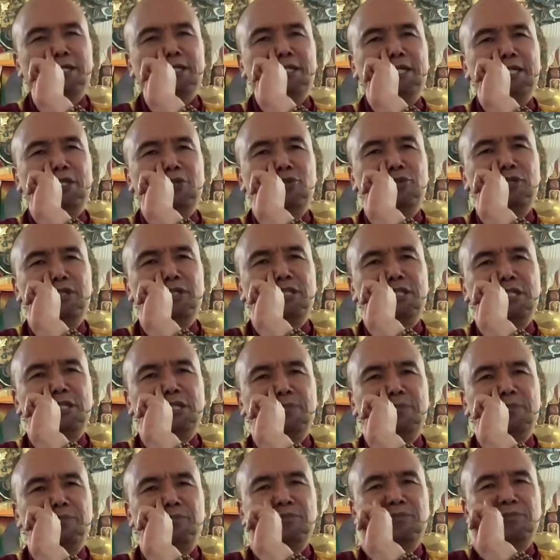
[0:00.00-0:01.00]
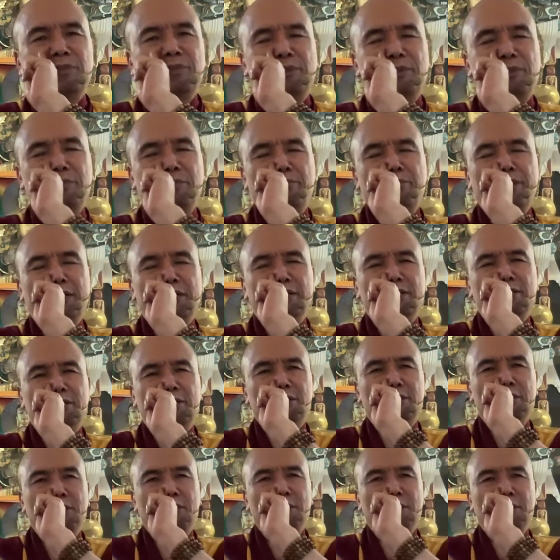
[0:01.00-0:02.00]
Take 3 deep
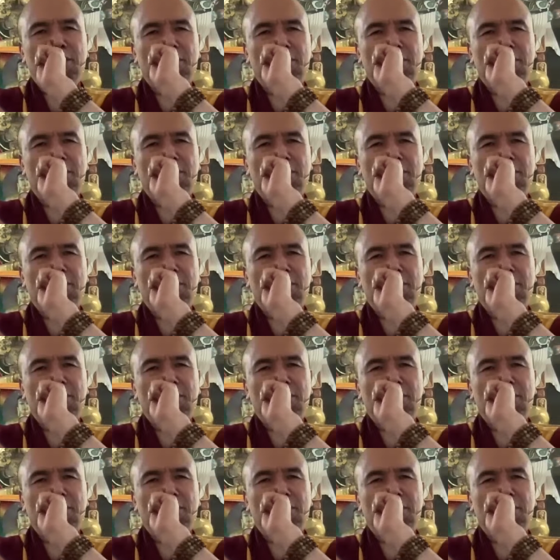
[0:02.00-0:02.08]
breaths.